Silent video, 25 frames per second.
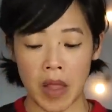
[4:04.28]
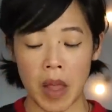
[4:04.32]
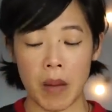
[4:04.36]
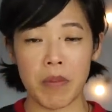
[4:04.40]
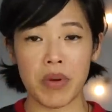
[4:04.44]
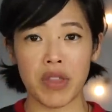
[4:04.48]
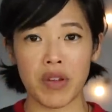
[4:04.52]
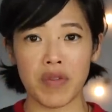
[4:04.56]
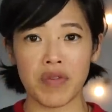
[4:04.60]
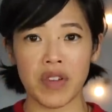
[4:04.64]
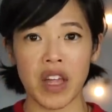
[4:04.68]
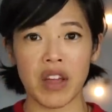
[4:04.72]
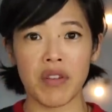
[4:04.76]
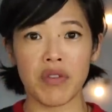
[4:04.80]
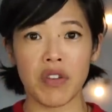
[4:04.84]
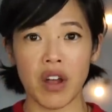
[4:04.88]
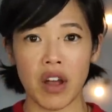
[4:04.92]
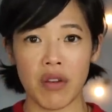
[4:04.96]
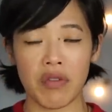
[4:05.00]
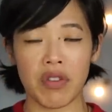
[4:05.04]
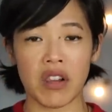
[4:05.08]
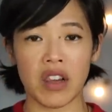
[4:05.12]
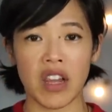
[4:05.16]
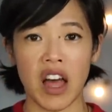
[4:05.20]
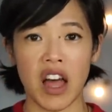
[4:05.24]
But the flavor
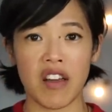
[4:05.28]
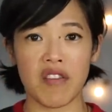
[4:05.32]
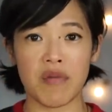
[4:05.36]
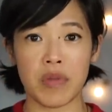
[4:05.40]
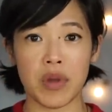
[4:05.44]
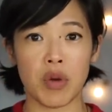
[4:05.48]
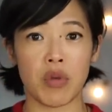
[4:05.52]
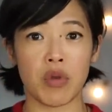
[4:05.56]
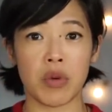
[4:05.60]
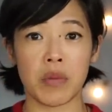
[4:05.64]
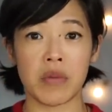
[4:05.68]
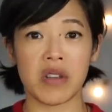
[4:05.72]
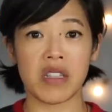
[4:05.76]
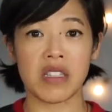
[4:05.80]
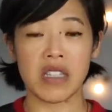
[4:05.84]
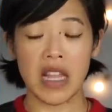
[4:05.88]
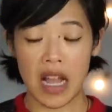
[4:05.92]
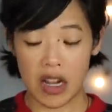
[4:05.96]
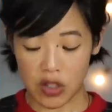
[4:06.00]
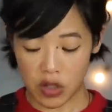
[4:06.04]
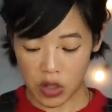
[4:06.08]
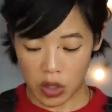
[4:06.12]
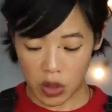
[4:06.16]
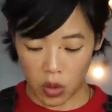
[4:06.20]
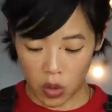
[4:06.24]
of the live mealworm is
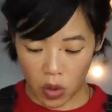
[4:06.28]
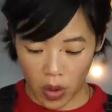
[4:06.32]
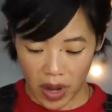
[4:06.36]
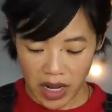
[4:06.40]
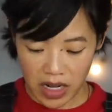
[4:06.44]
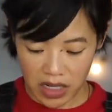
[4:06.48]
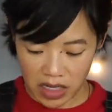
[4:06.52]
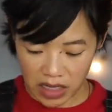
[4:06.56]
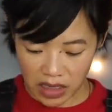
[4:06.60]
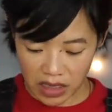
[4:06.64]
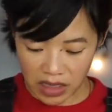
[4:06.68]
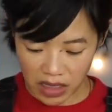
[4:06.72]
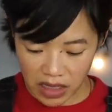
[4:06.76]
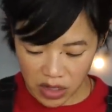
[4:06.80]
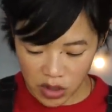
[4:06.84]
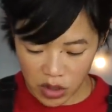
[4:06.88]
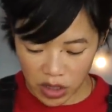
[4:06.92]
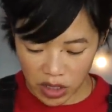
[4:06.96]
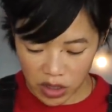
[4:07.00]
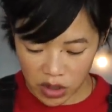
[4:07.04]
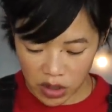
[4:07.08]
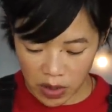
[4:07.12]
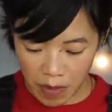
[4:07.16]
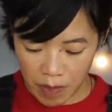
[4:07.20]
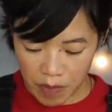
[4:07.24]
actually quite
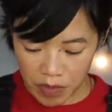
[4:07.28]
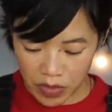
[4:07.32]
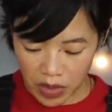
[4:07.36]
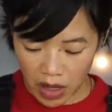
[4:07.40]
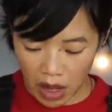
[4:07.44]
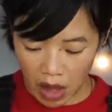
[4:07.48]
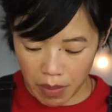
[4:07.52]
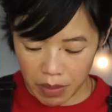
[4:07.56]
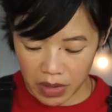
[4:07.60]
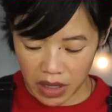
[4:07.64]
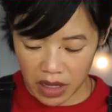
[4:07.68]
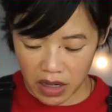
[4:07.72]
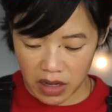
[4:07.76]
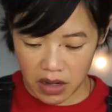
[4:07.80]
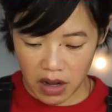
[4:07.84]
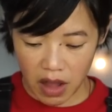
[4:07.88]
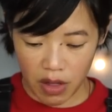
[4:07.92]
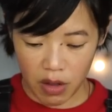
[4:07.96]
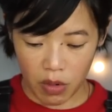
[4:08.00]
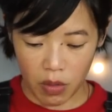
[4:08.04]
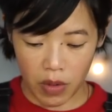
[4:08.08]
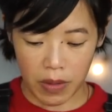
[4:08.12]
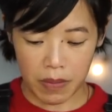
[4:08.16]
delicious. I'm gonna eat another